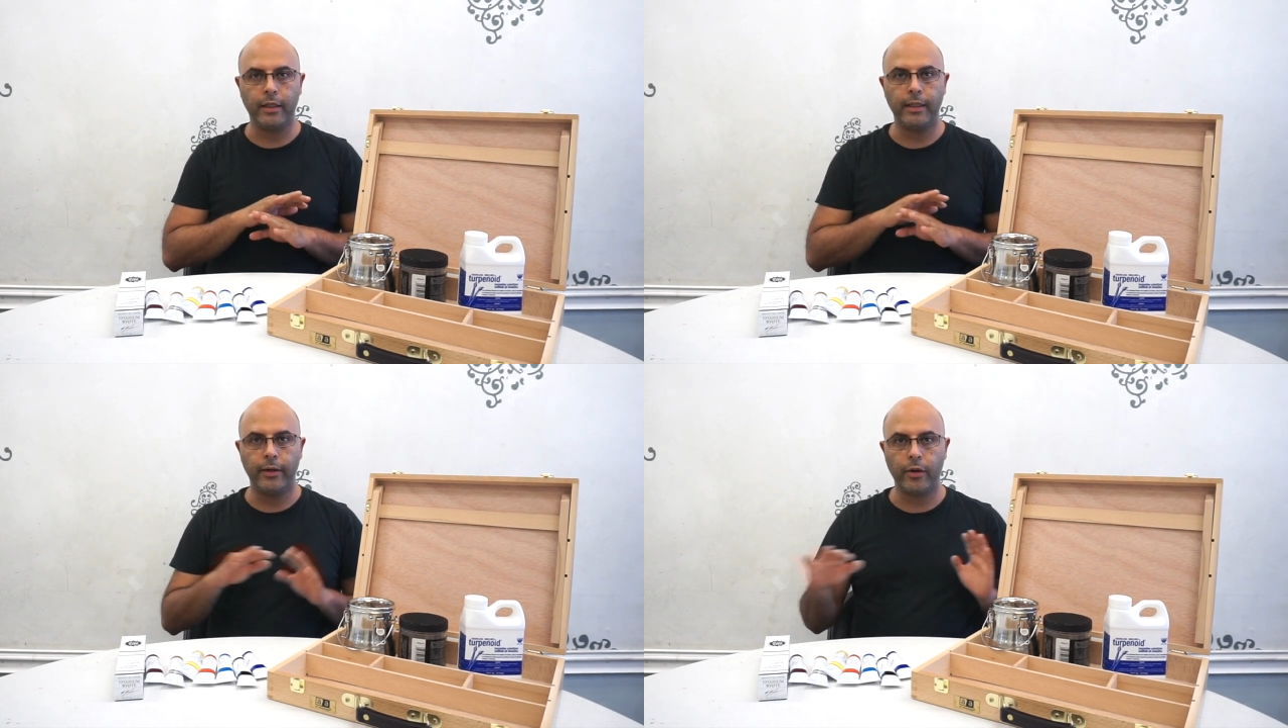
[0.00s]

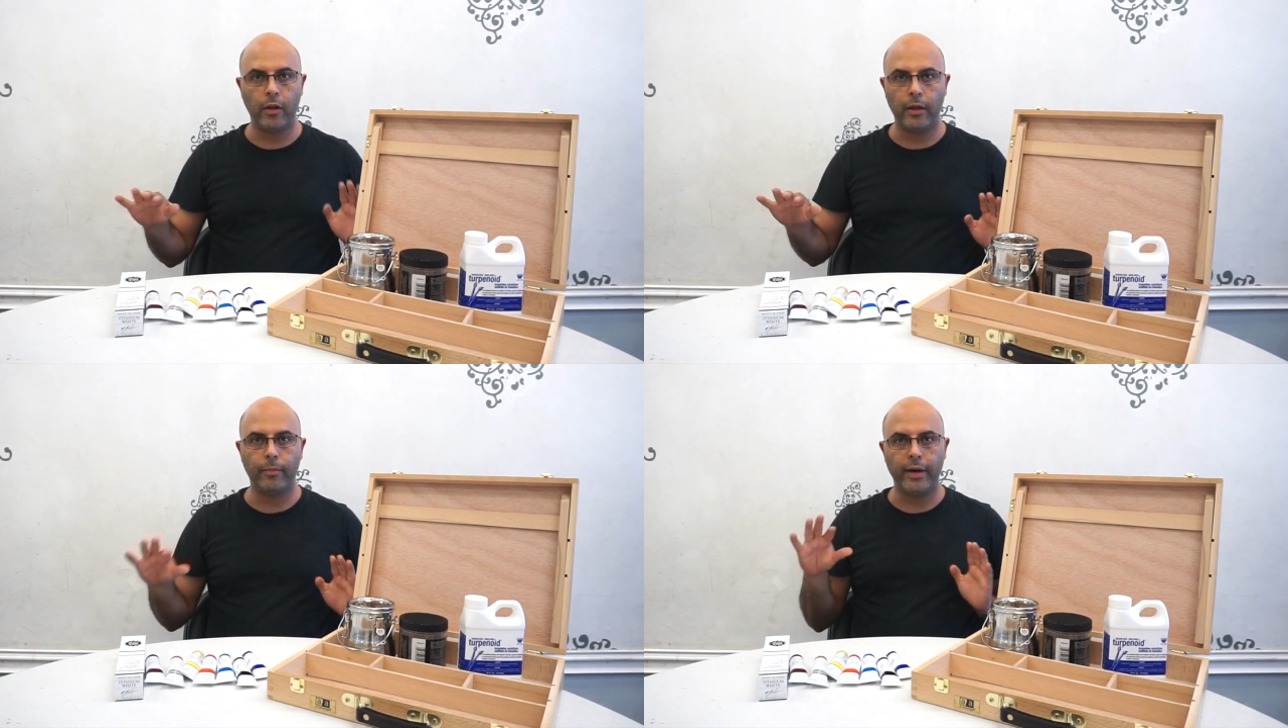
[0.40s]
clear it
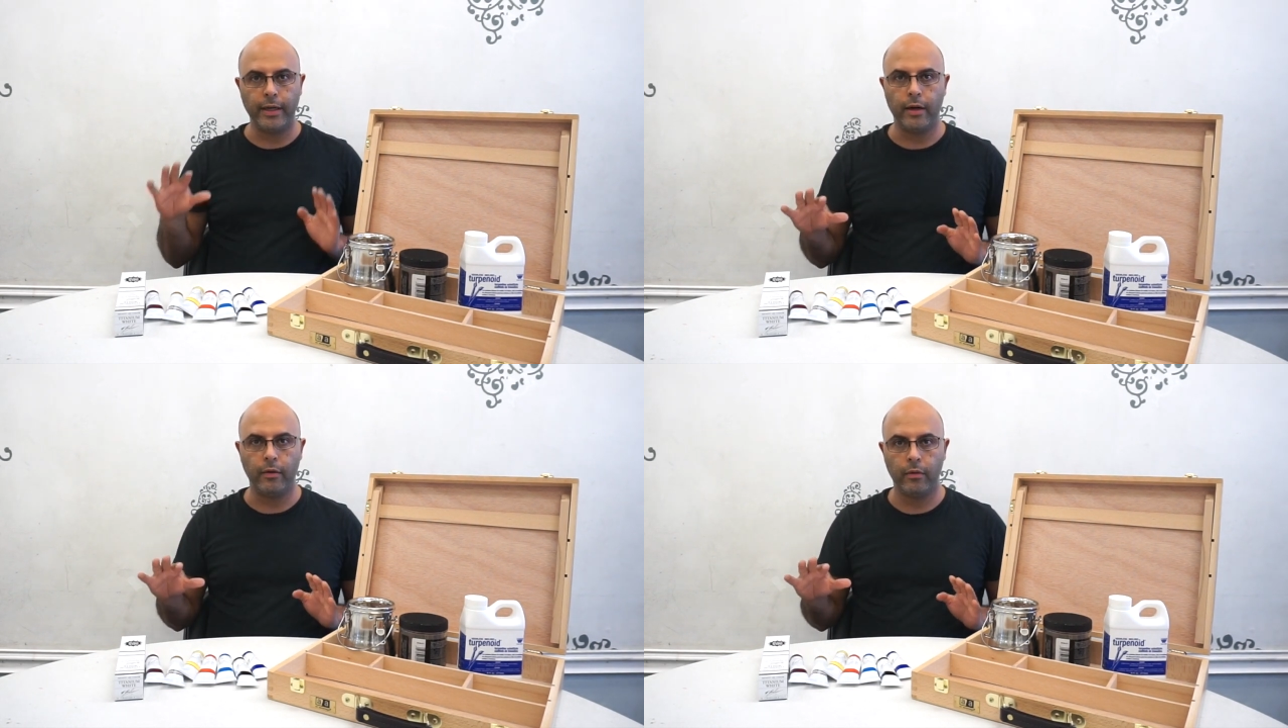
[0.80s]
all up right
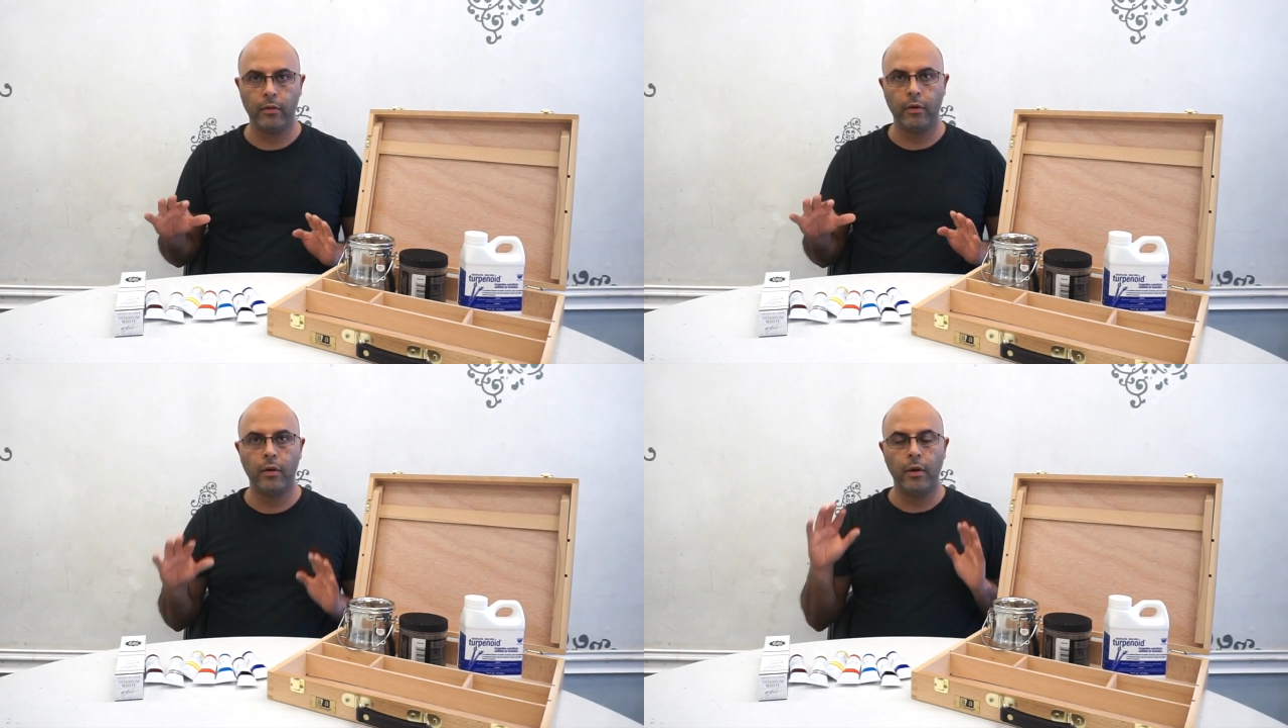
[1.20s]
now.
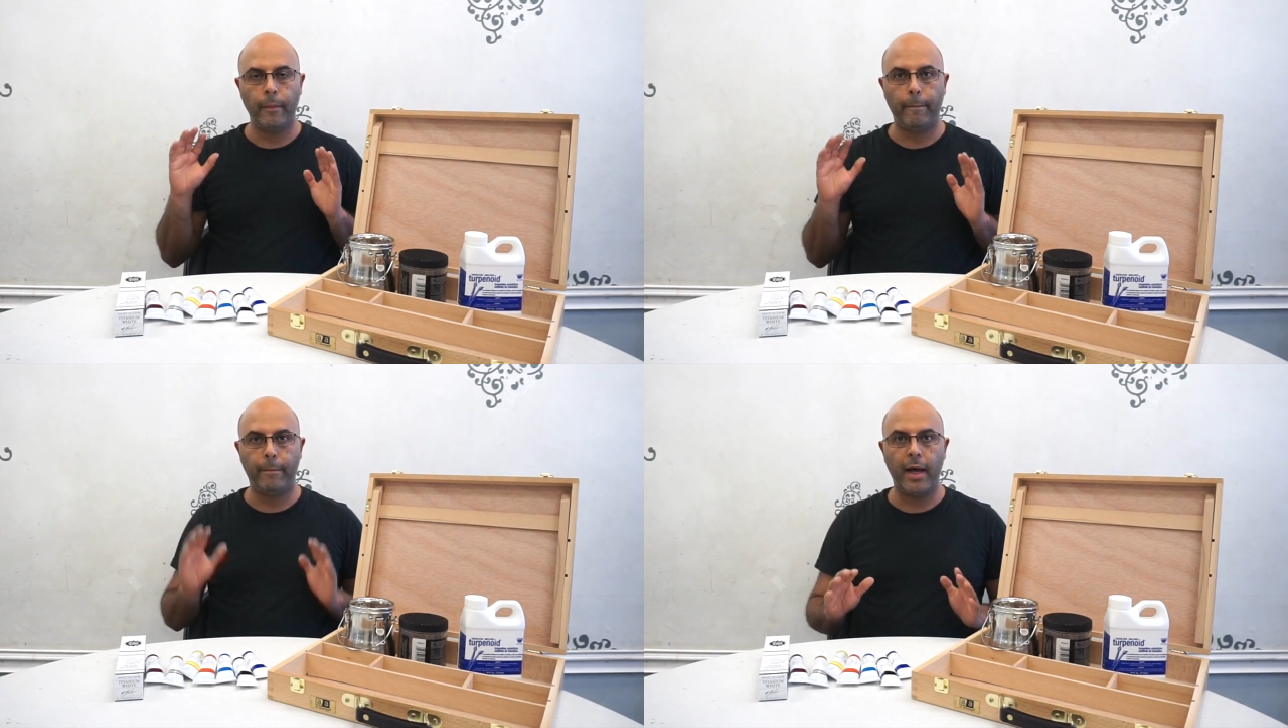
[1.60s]

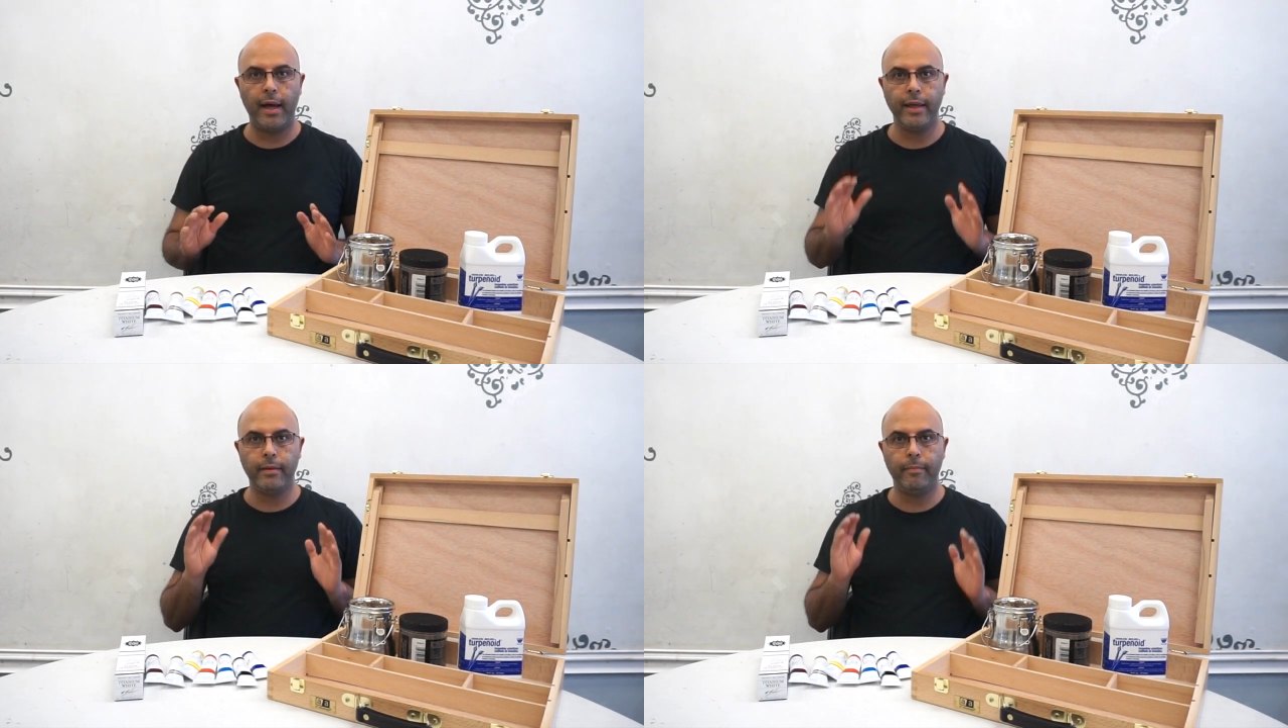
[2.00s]

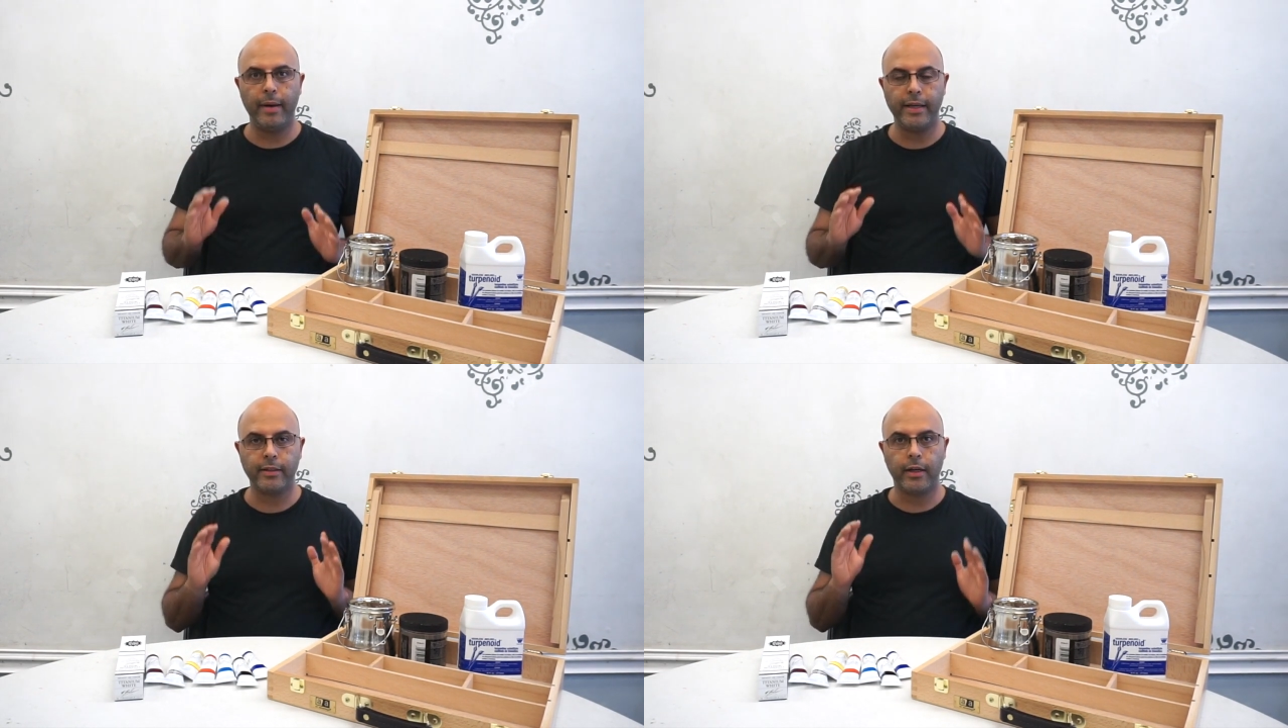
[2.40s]
Buy the
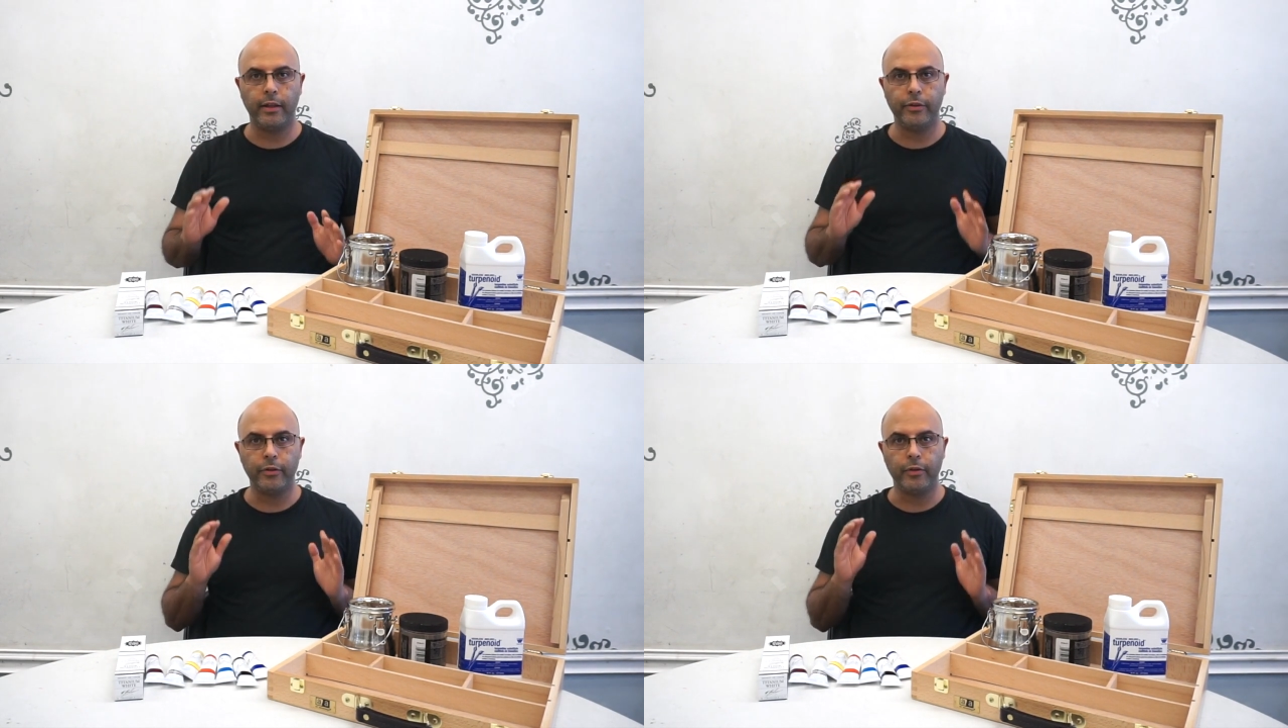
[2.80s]
best
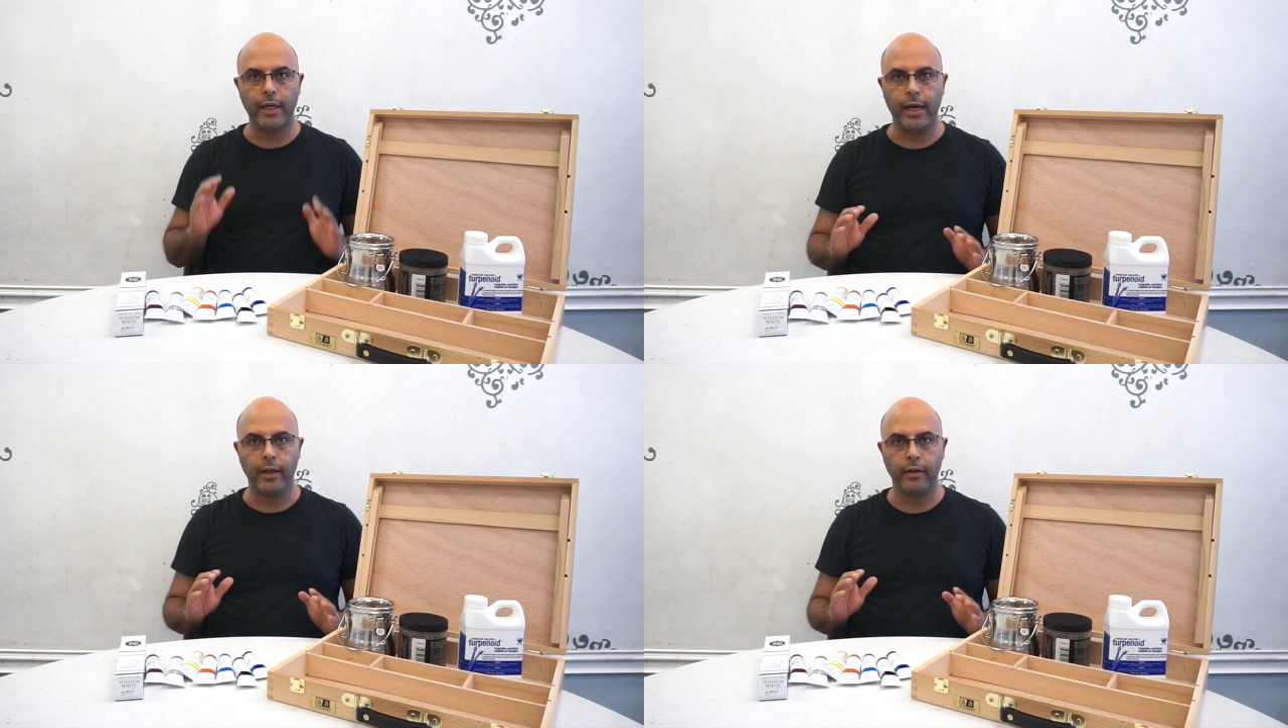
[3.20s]
colors you
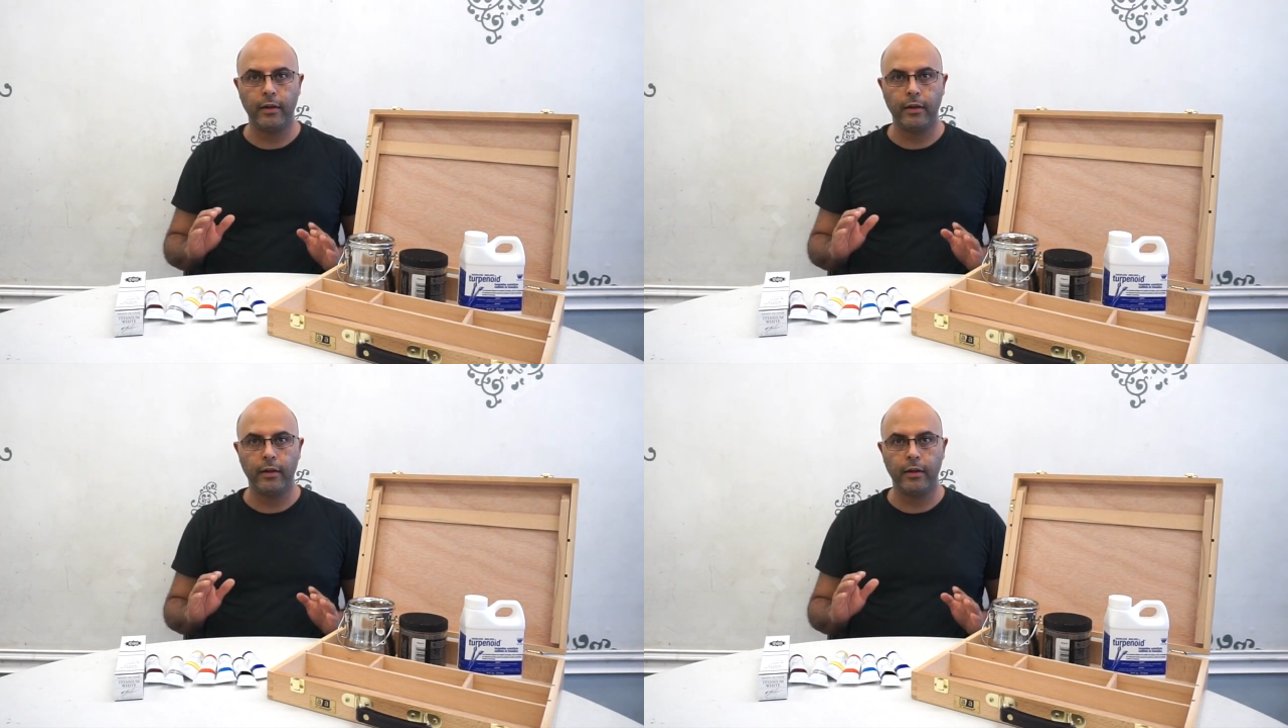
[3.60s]
can.